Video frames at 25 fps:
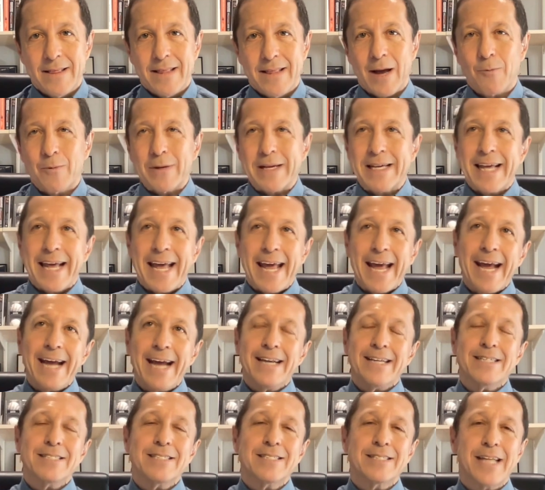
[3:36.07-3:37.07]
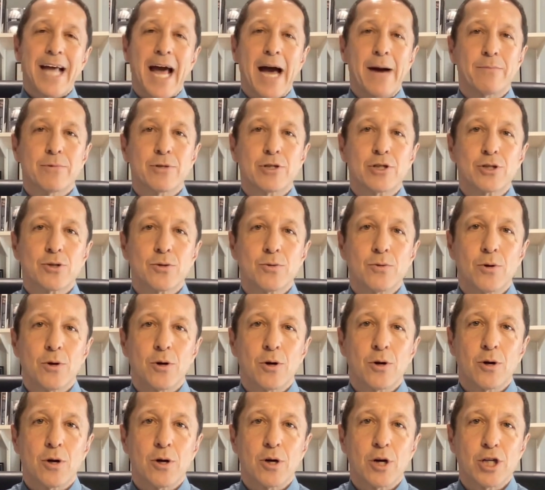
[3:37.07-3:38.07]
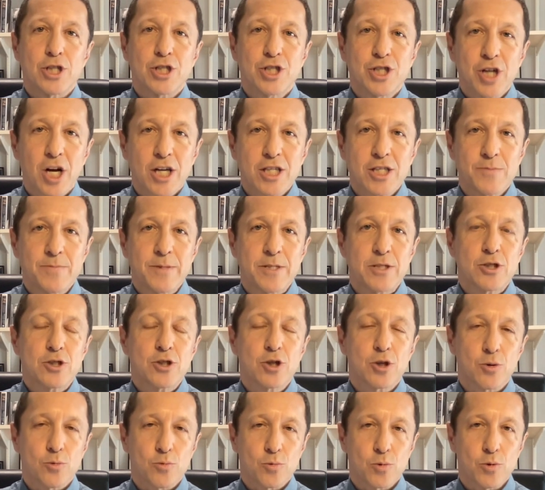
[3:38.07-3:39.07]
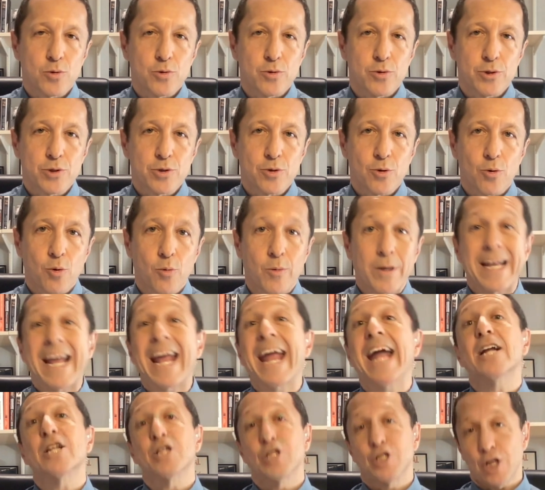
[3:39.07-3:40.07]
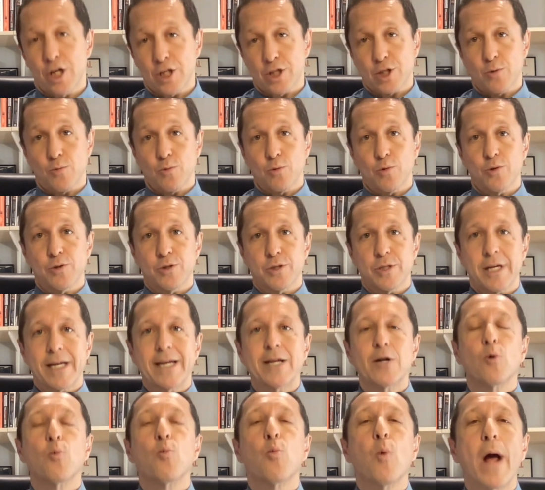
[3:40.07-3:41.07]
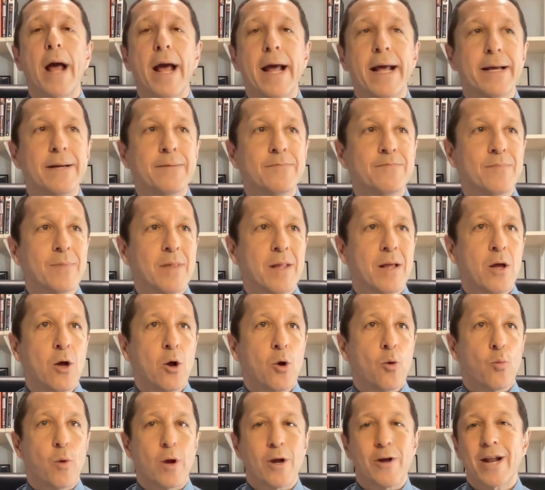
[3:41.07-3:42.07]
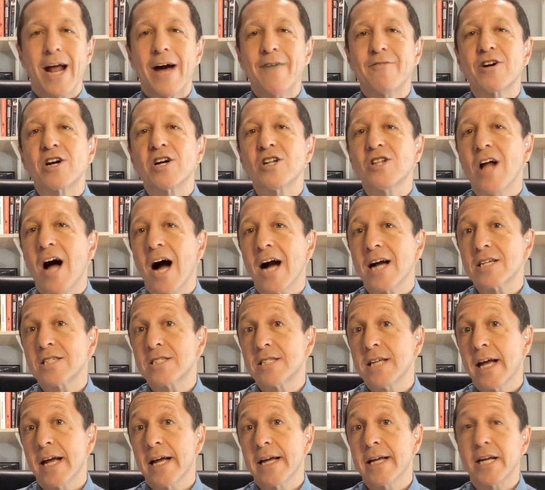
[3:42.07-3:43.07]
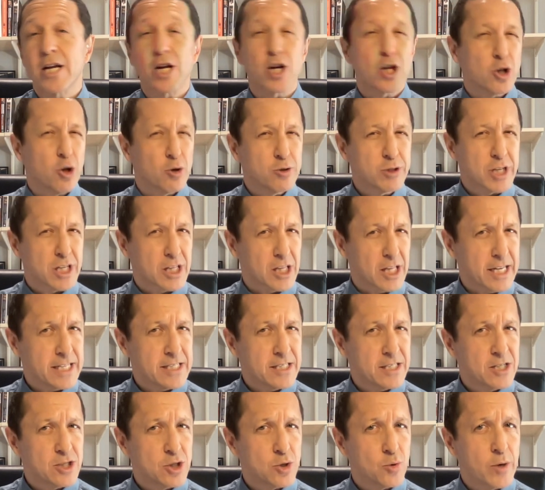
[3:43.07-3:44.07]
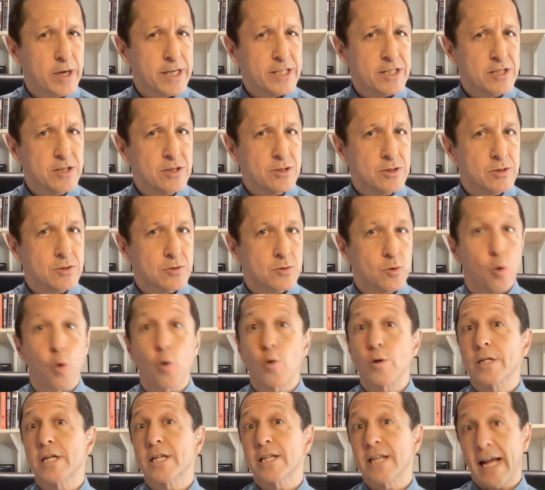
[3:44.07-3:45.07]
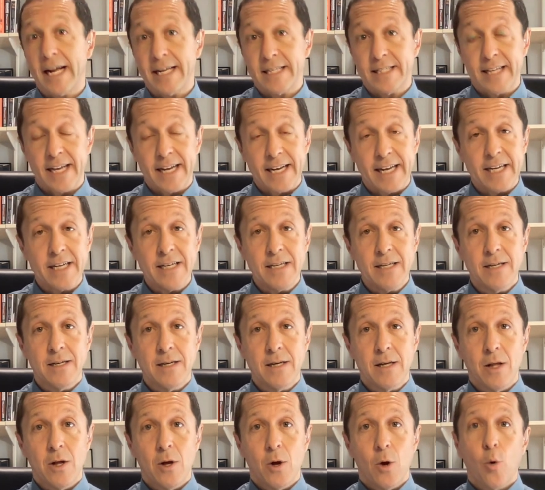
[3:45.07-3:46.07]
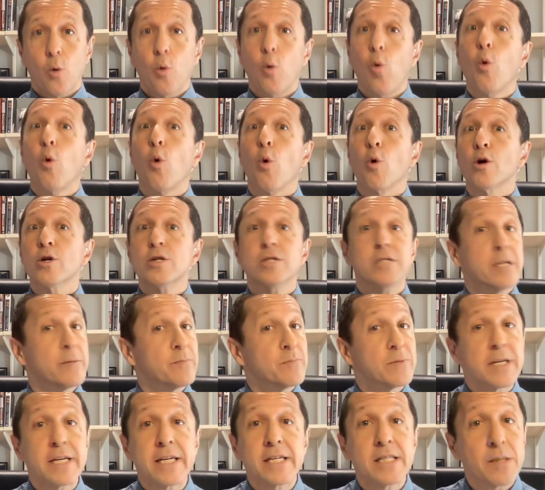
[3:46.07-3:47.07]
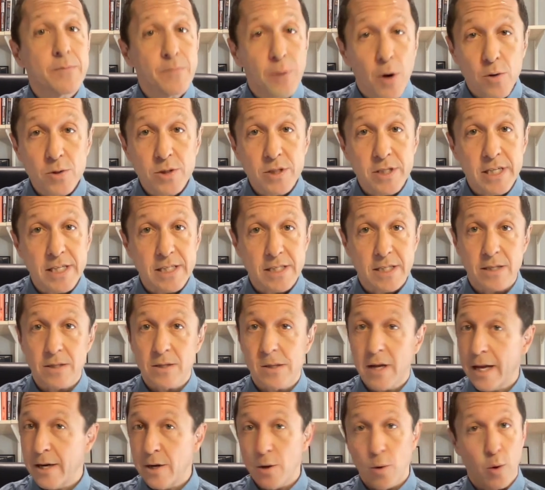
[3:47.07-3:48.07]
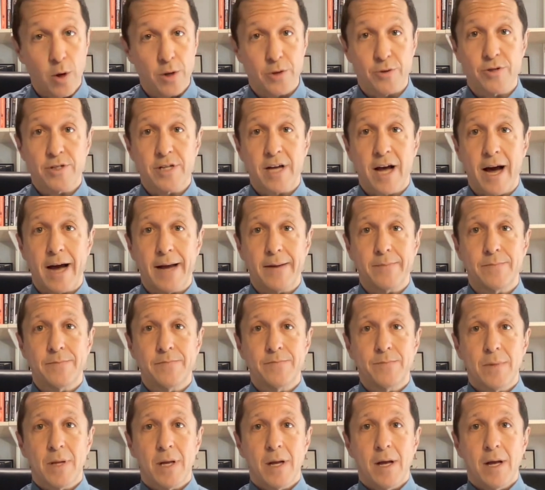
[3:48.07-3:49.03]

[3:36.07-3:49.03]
that we can't establish adjustments to the rules, or we can't adjust the rules in a way where you'd have a clock, say, in close and late situations, or in the ninth inning, or simply in the postseason and no other time.